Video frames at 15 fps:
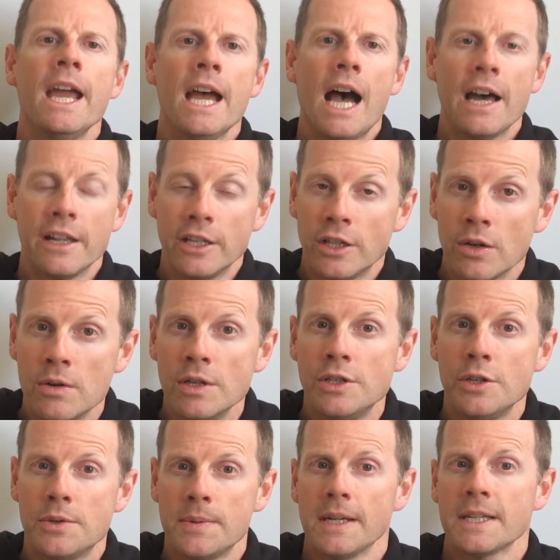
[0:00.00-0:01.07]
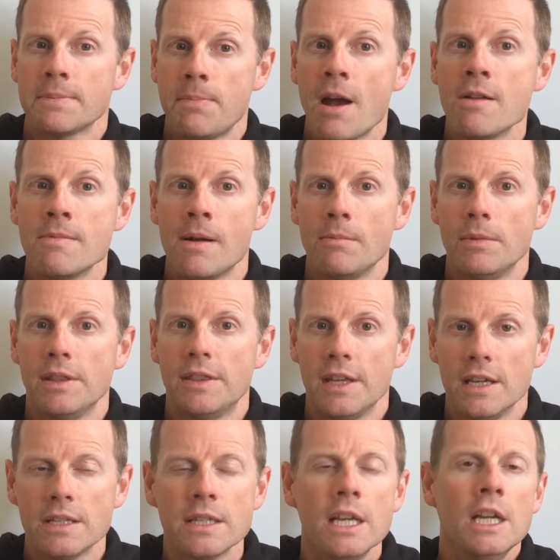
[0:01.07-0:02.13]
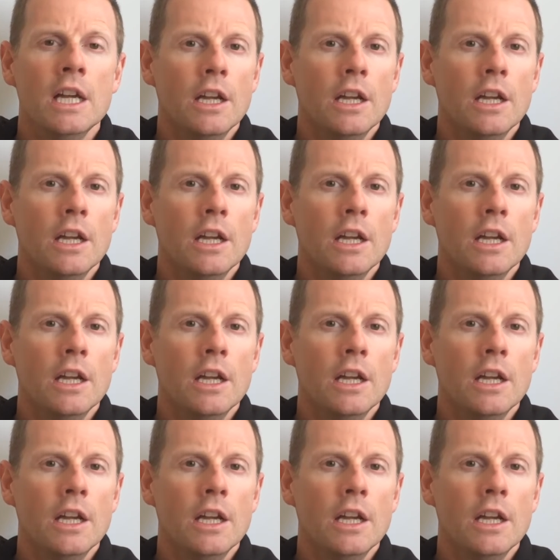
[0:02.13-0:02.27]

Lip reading: I'd encourage you to experiment with this,